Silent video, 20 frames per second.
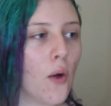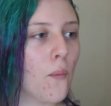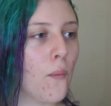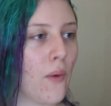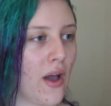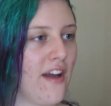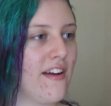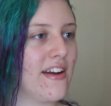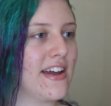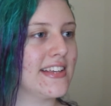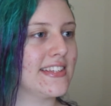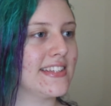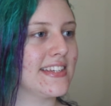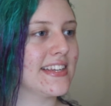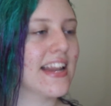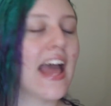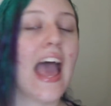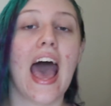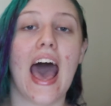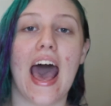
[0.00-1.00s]
Where is
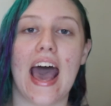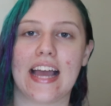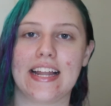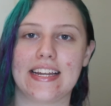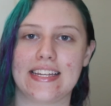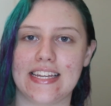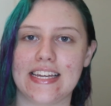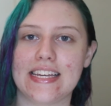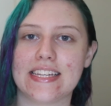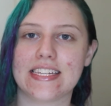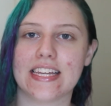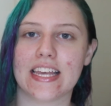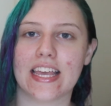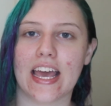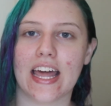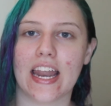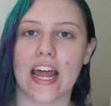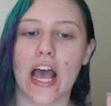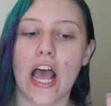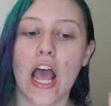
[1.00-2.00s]
it? I need to
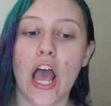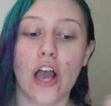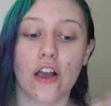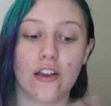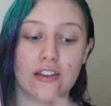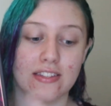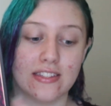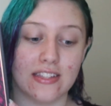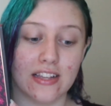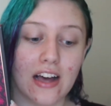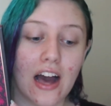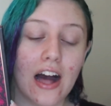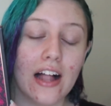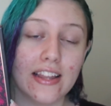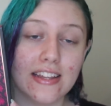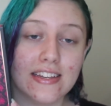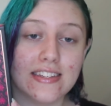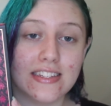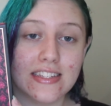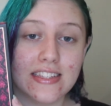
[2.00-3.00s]
get it, because the
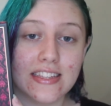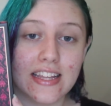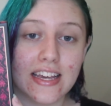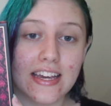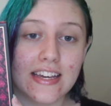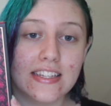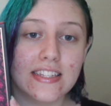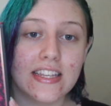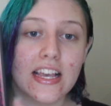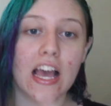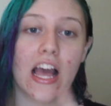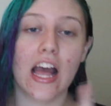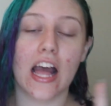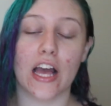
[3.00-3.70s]
colors in this,